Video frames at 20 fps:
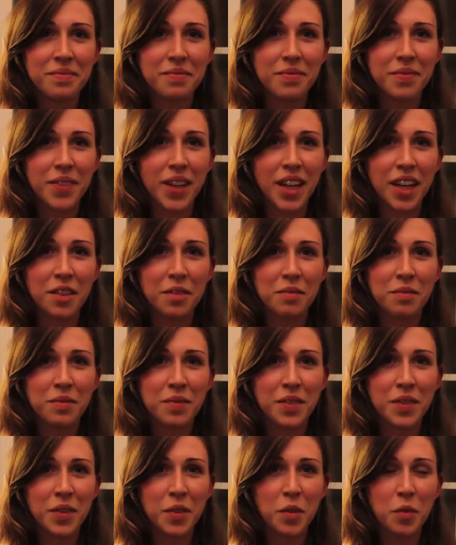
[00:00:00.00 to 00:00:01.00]
Like
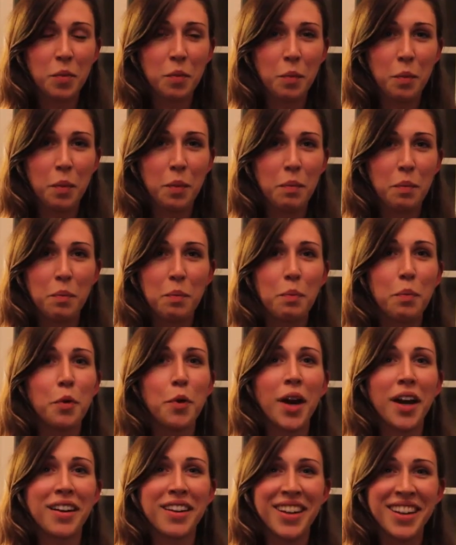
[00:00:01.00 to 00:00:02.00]

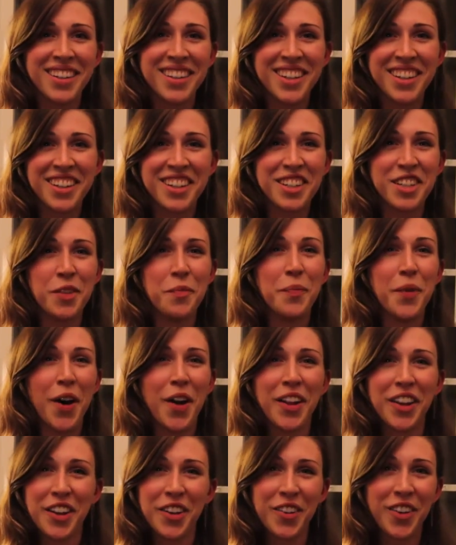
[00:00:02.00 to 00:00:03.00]
pregnant in a
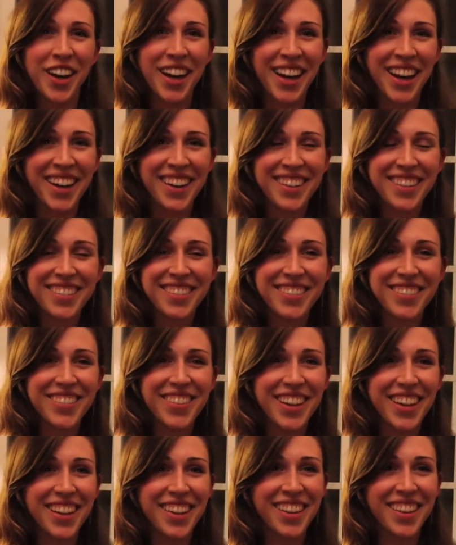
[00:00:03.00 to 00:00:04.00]
symbolic way
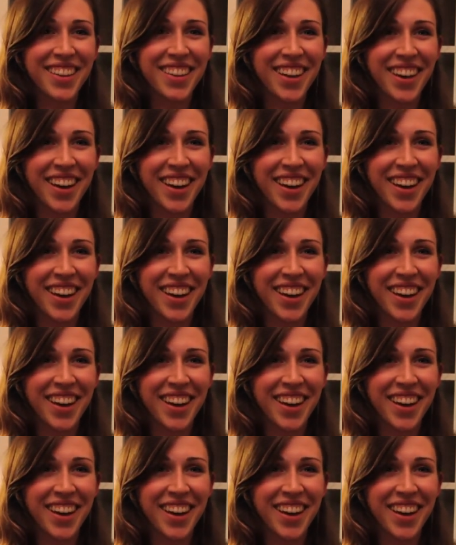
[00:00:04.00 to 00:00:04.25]
with